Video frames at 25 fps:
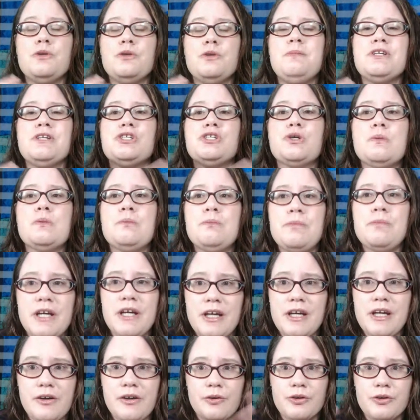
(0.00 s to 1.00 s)
too
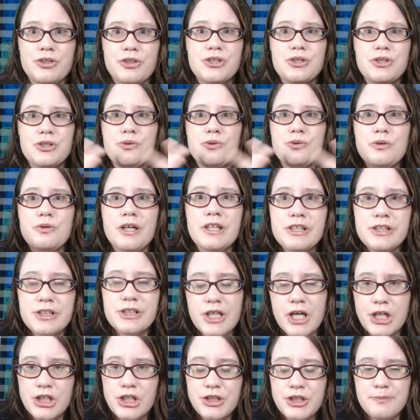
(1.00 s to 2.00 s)
big or too
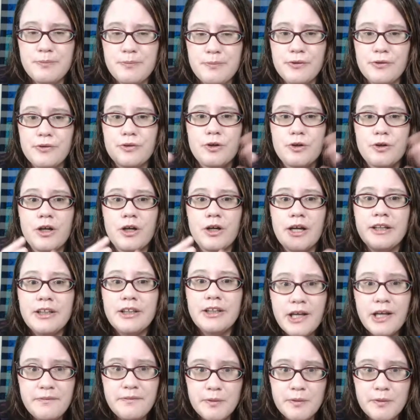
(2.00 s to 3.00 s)
untouchable or
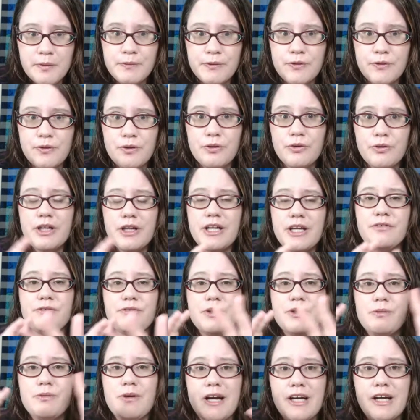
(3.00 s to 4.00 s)
unlovable if
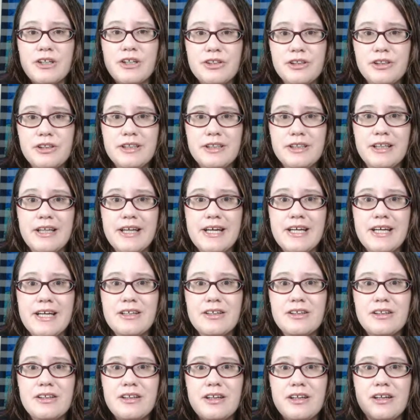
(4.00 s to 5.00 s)
you actually
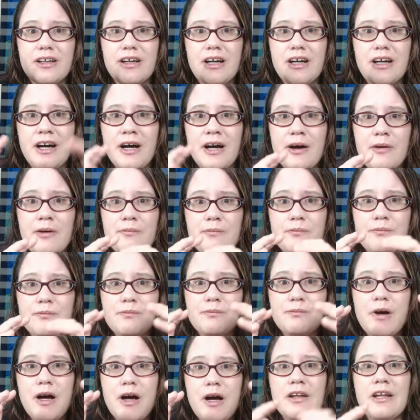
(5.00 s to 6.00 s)

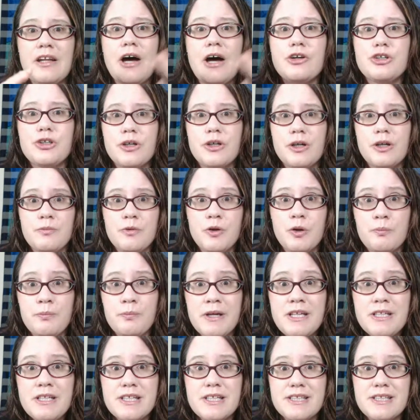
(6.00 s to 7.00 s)
allowed your
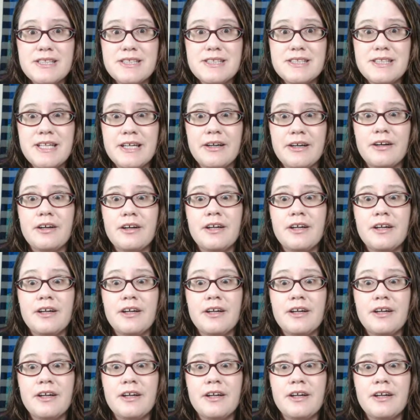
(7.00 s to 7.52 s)
bigness there.